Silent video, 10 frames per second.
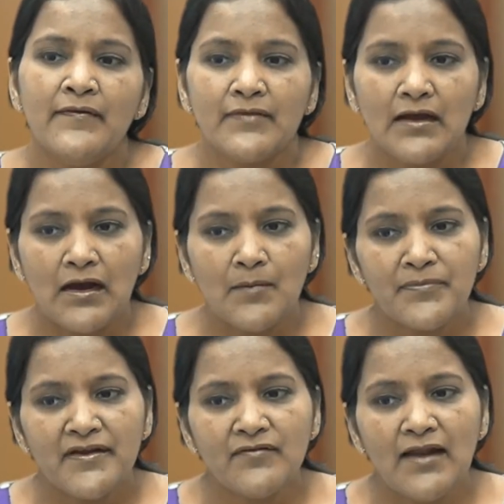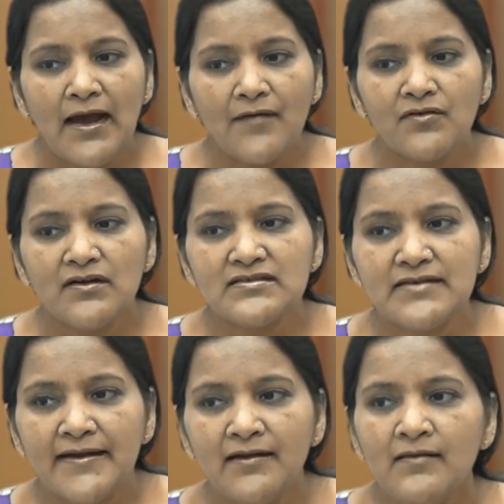the company will have to
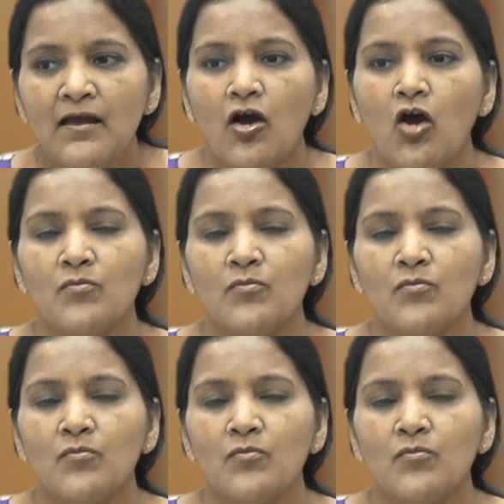decide how